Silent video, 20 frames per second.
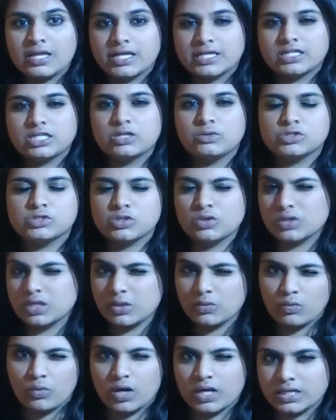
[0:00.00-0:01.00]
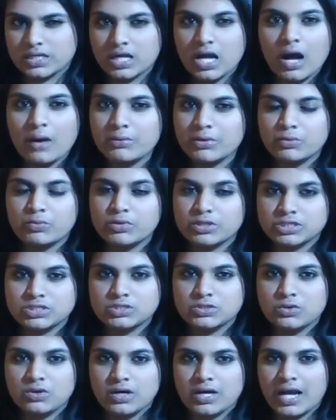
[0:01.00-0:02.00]
there was only one comic book
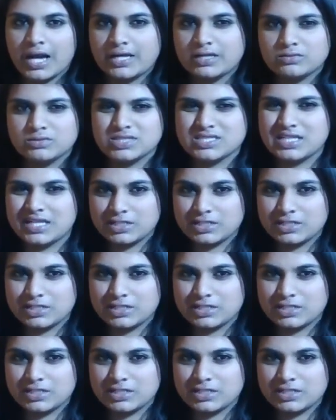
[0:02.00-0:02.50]
store and it was